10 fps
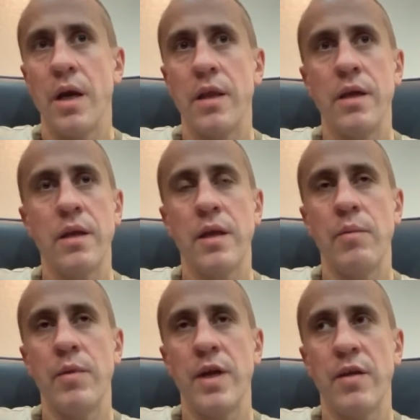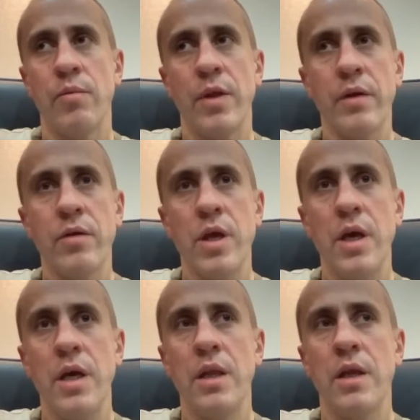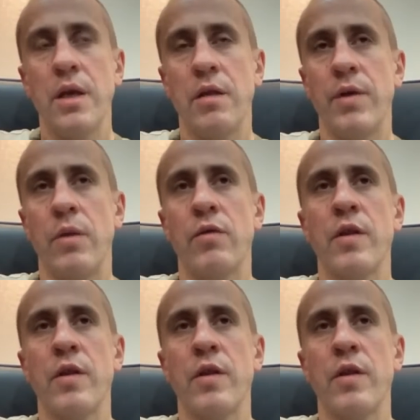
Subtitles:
I think it can be done on blockchain in a very